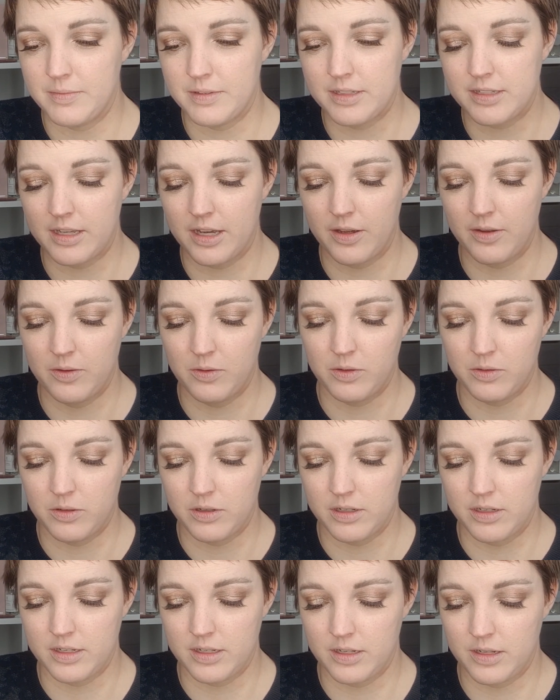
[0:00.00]
So
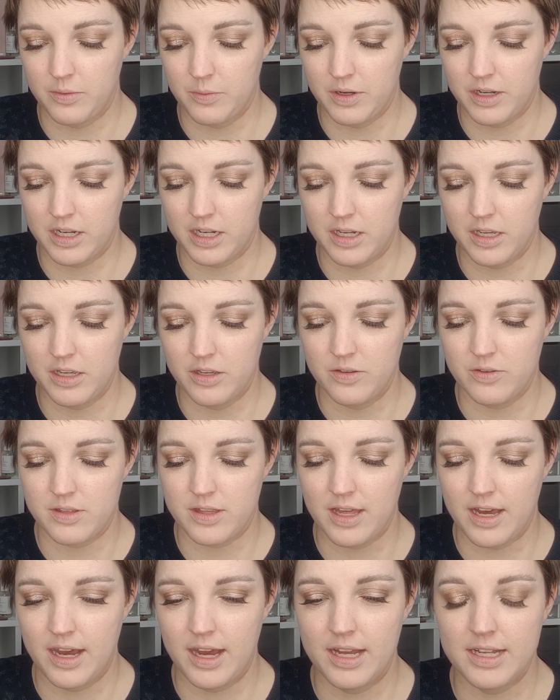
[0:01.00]
we're going to use
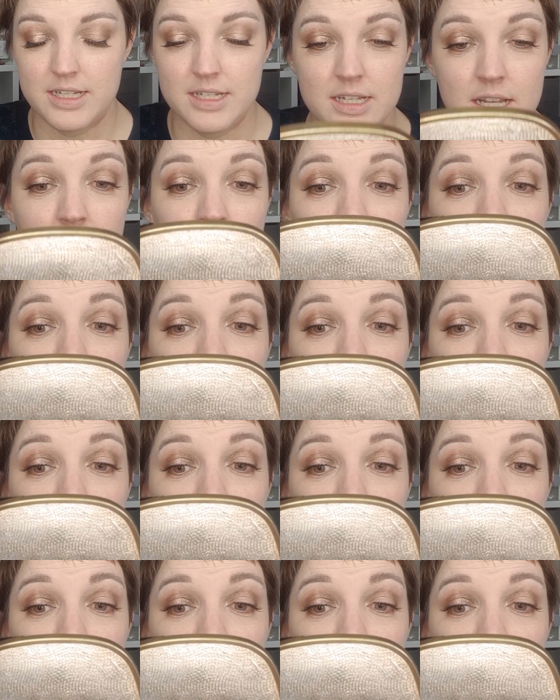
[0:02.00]
that.